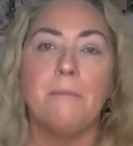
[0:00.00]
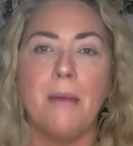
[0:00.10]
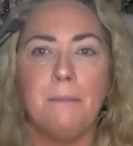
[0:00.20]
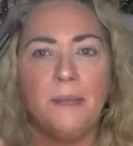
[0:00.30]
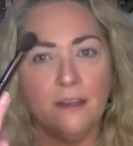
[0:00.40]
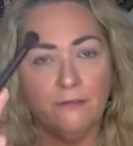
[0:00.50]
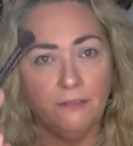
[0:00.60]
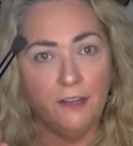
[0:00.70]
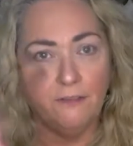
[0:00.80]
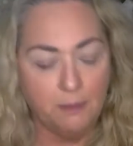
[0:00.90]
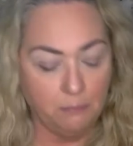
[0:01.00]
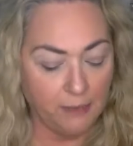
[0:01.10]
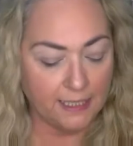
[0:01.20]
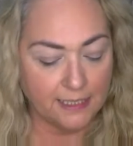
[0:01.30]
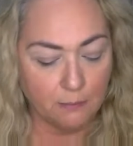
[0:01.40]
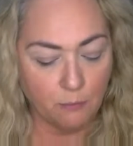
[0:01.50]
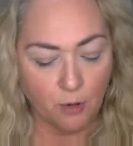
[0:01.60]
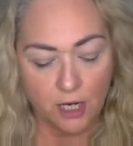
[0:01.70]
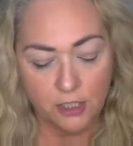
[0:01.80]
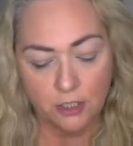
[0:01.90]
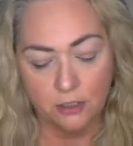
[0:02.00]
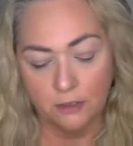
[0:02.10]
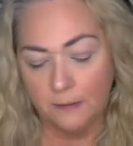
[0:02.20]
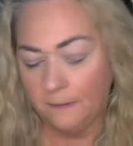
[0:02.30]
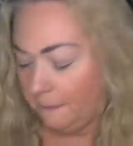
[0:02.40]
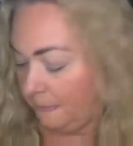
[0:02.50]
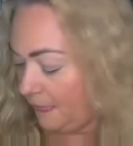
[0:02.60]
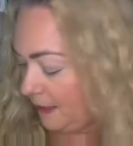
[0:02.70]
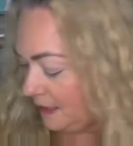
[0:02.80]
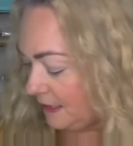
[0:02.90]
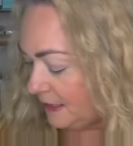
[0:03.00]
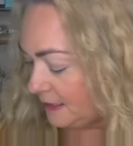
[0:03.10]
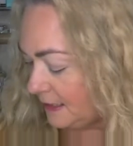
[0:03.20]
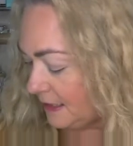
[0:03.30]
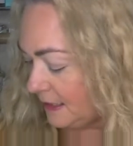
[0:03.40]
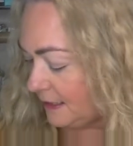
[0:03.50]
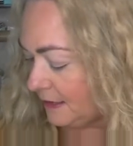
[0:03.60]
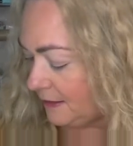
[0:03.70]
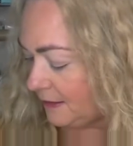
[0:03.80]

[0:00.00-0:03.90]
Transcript: my big fluffy blending brush and stick it down